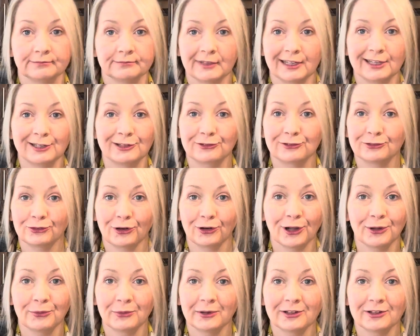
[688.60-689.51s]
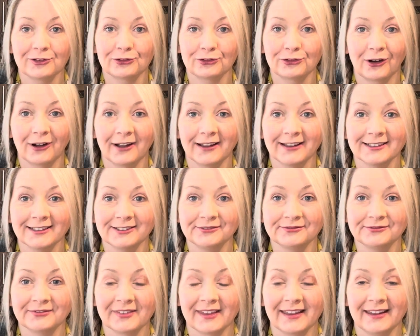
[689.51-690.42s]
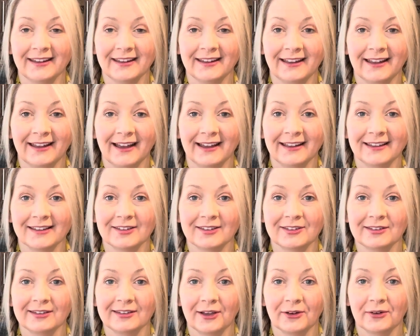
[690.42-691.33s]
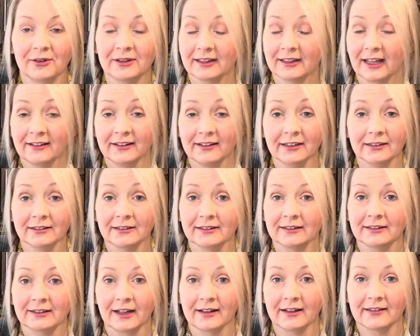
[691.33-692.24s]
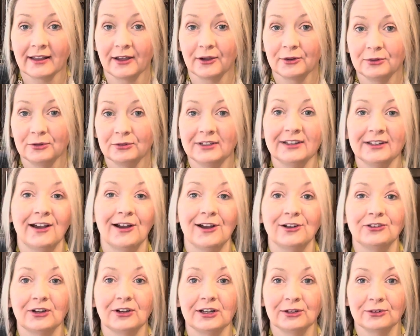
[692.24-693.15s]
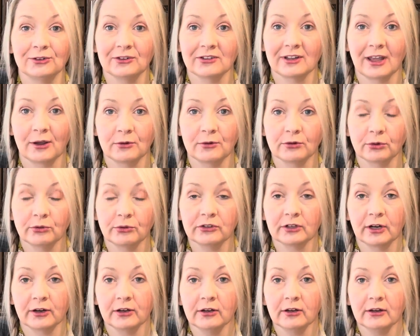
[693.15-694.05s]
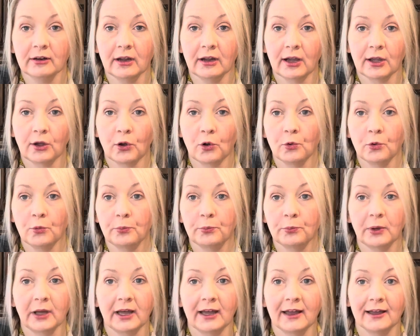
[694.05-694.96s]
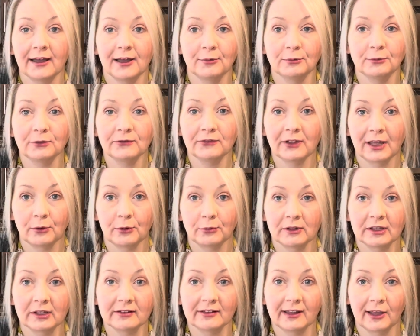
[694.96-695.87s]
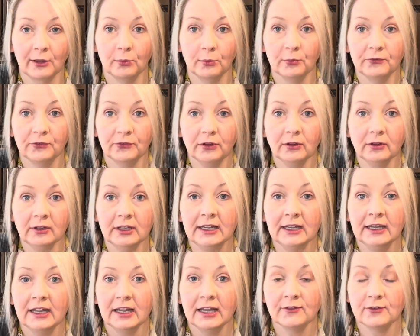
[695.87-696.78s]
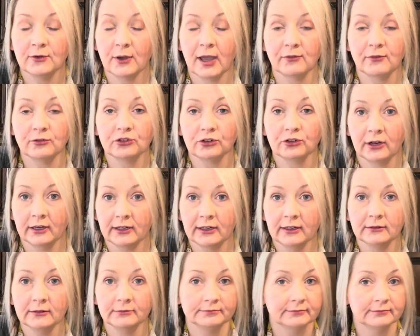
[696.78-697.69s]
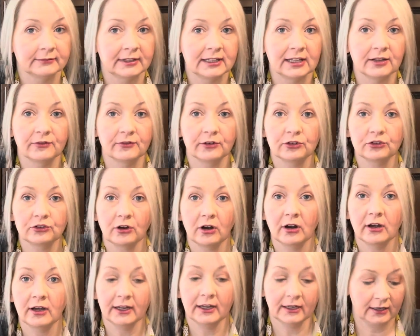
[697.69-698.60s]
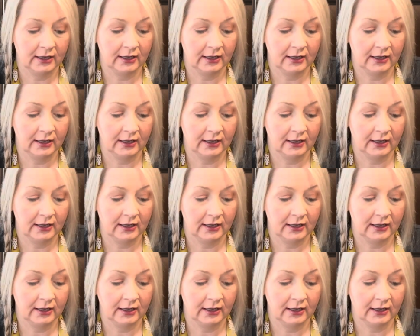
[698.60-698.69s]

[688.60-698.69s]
It's dry when it's dry. So that's it. That's how you dehydrate your sourdough starter. I hope you found this helpful. If you haven't tried it, give it a try.